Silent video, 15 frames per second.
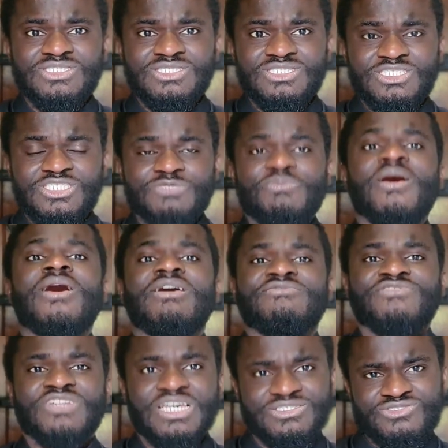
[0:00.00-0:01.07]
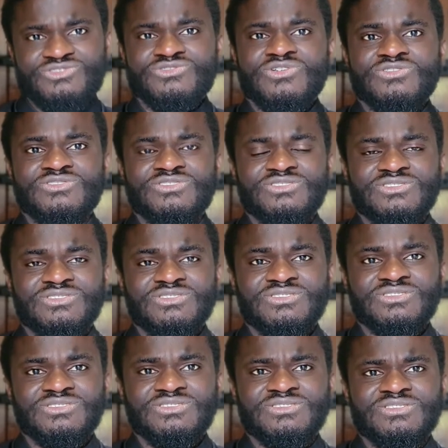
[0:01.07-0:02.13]
is powerful and strong.
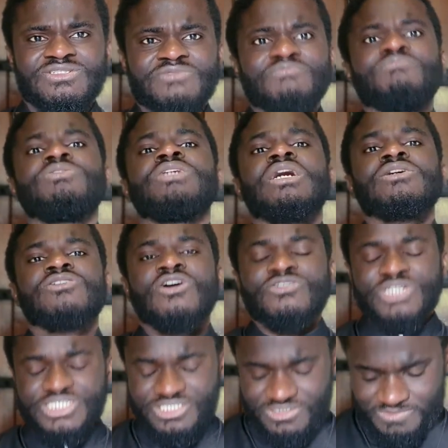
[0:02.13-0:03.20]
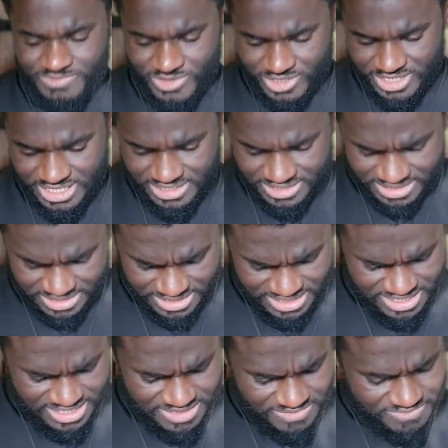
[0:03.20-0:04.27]
Be encouraged, brother.
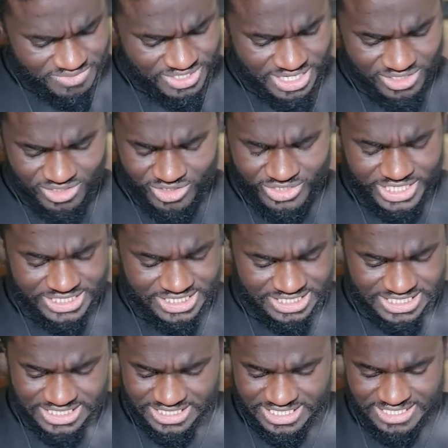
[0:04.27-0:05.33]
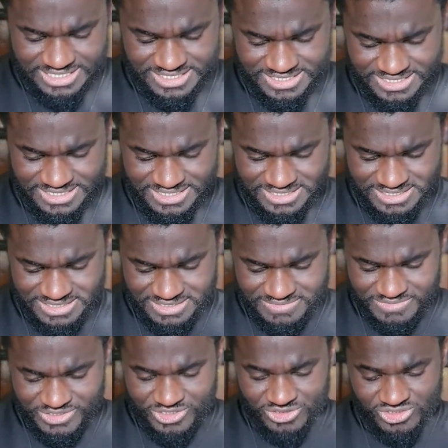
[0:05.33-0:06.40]
Be encouraged, sister.
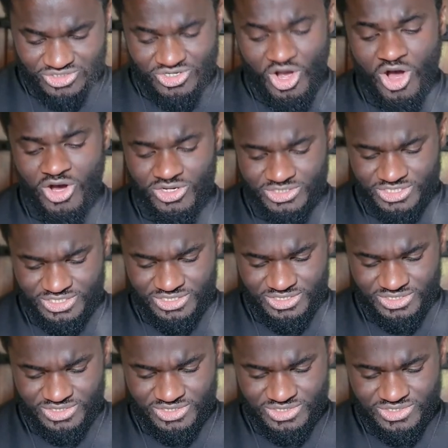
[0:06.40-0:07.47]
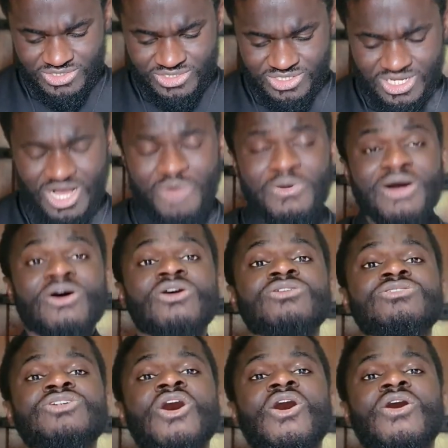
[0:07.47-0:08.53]
Because God, our
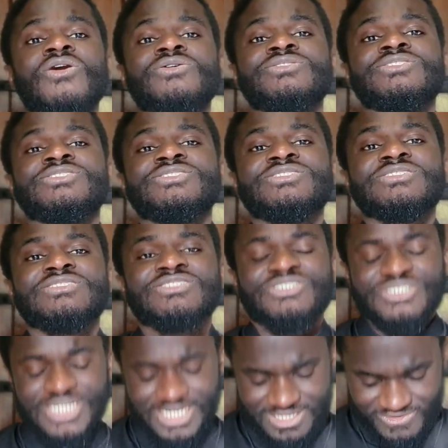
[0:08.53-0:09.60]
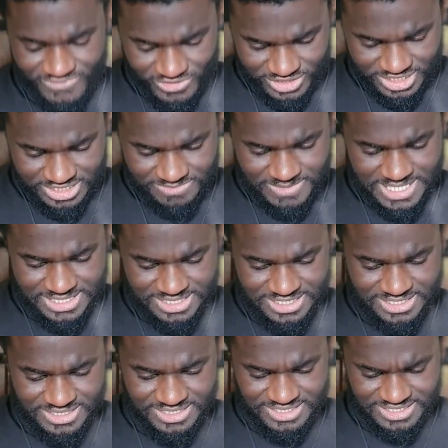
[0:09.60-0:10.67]
own God, shall give us his
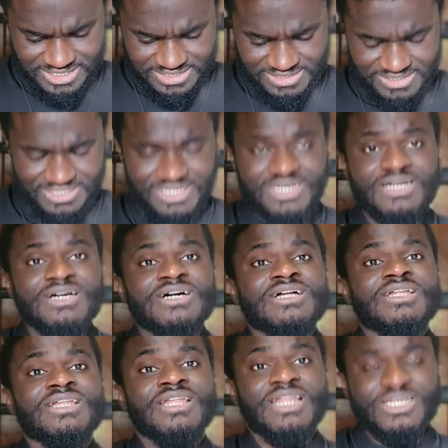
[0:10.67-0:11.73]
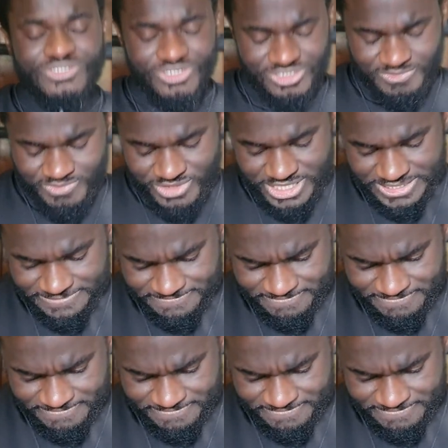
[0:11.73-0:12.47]
blessings. Let us pray.